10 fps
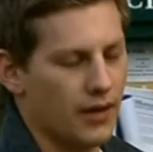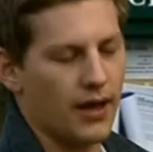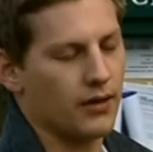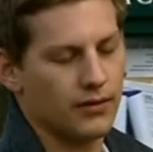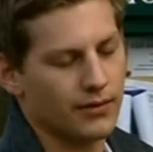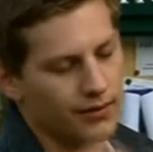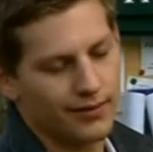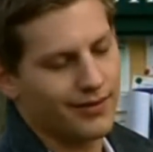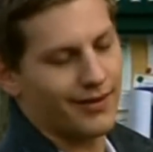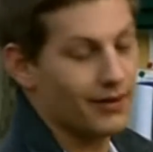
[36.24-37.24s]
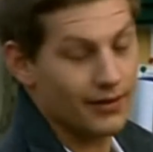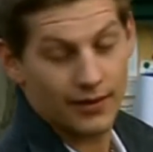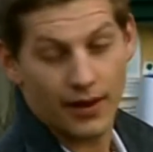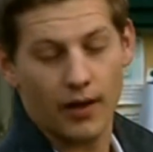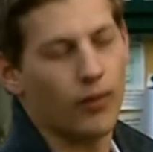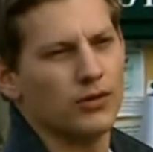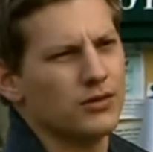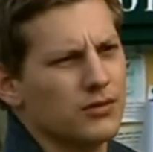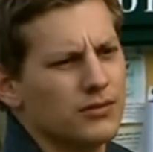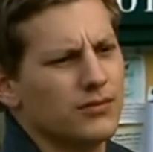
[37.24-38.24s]
Yeah. Yeah, it
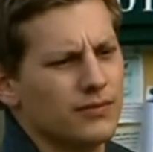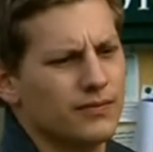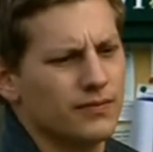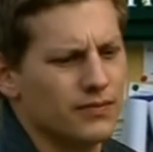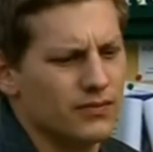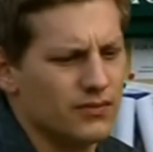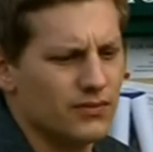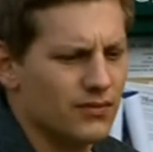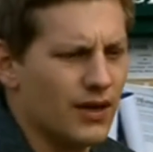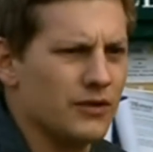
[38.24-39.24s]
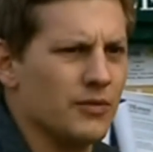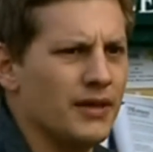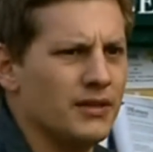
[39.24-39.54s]
was. How's